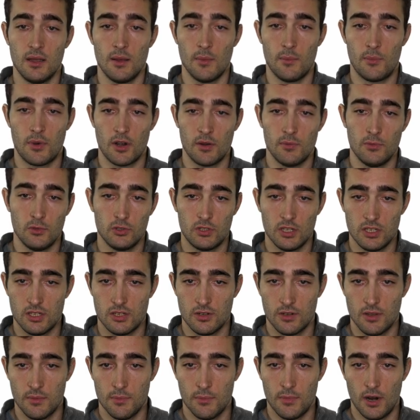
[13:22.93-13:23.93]

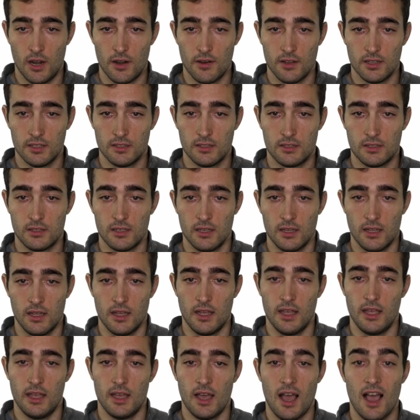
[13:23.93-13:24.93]
permutation invariance
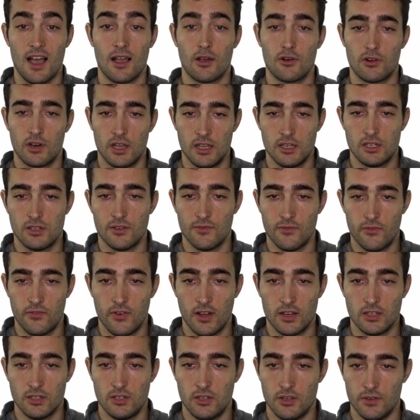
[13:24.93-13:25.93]
aggregation
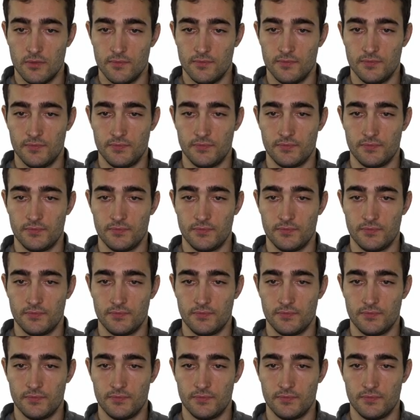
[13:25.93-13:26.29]
function.